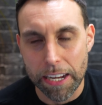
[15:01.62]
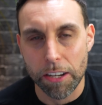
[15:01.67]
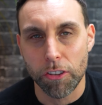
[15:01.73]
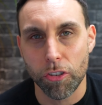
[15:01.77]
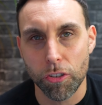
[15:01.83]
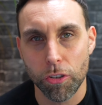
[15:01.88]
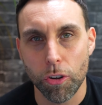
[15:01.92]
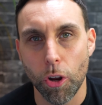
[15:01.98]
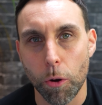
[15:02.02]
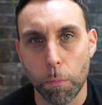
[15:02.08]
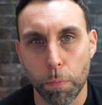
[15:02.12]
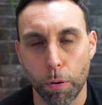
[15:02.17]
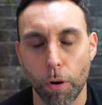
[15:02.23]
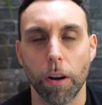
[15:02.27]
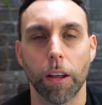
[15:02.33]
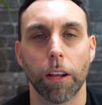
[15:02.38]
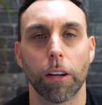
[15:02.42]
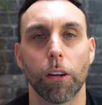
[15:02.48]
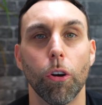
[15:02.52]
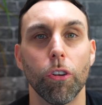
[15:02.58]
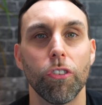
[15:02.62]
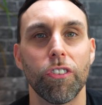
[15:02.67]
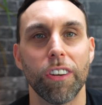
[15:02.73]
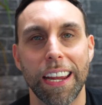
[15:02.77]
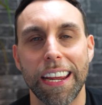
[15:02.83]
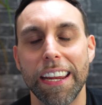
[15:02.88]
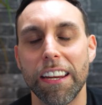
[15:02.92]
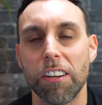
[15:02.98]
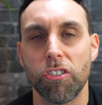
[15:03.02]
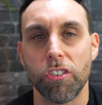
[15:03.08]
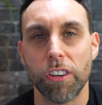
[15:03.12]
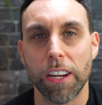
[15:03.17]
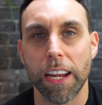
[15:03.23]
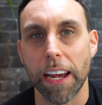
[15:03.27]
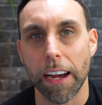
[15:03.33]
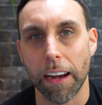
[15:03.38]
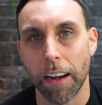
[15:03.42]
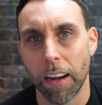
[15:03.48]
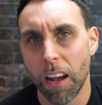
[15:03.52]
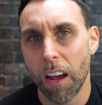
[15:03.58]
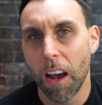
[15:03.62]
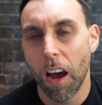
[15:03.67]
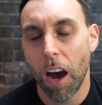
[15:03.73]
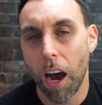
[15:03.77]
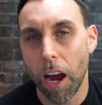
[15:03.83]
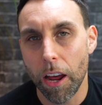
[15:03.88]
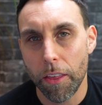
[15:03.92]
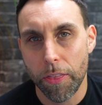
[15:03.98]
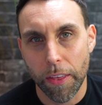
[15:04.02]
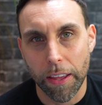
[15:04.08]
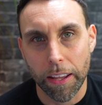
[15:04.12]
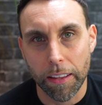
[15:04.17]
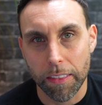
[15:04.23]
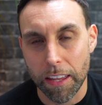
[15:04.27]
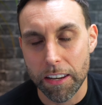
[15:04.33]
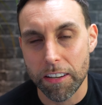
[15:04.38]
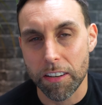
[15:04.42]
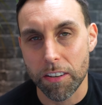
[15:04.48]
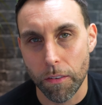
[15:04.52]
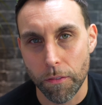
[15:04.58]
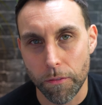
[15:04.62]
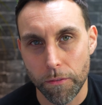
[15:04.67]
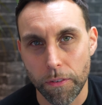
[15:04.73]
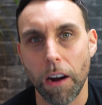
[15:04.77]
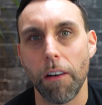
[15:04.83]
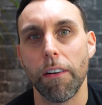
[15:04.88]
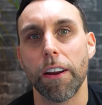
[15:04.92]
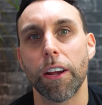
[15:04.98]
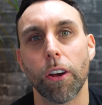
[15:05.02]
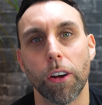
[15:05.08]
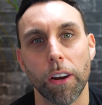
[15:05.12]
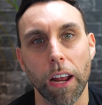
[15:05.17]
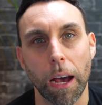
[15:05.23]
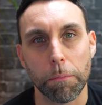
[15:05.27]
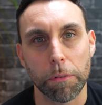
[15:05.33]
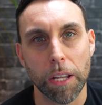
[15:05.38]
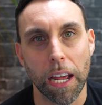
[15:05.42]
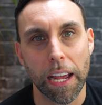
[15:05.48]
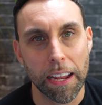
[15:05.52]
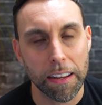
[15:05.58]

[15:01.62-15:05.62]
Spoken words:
new product launch each year. I think this is a very good update.